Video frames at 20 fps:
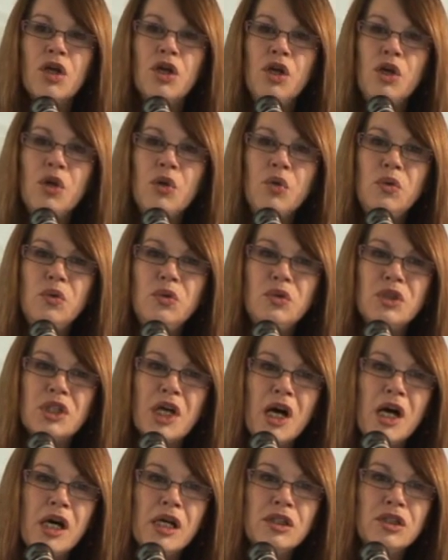You
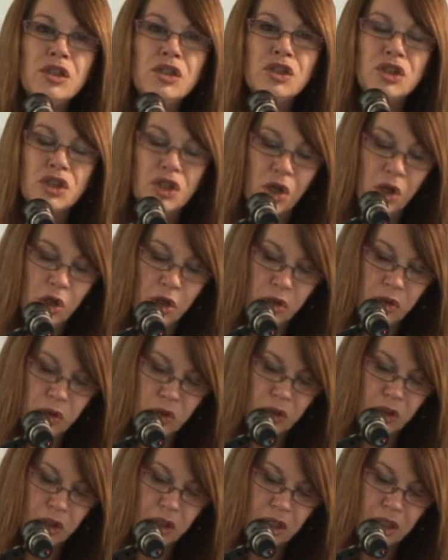turn to
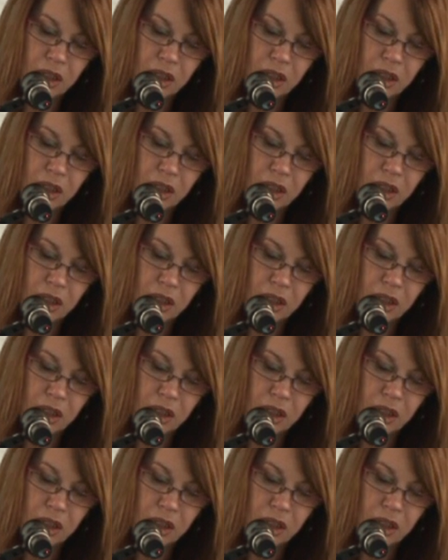look.